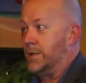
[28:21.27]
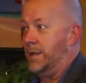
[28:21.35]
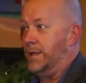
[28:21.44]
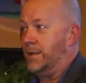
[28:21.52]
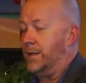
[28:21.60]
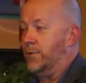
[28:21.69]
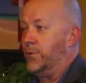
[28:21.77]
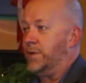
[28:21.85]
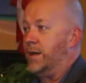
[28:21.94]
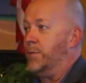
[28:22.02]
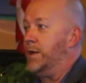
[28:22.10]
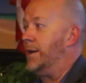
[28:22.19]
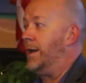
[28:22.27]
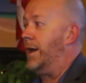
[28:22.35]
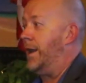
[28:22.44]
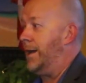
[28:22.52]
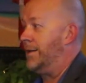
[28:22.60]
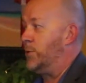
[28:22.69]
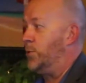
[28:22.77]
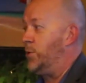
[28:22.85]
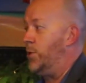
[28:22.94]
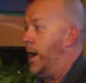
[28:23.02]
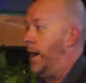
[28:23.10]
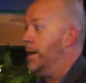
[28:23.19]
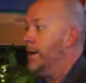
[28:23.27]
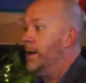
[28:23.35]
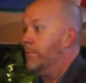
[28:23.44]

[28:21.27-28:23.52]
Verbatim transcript: I didn't tell. Don't tell me that I lied, told you that.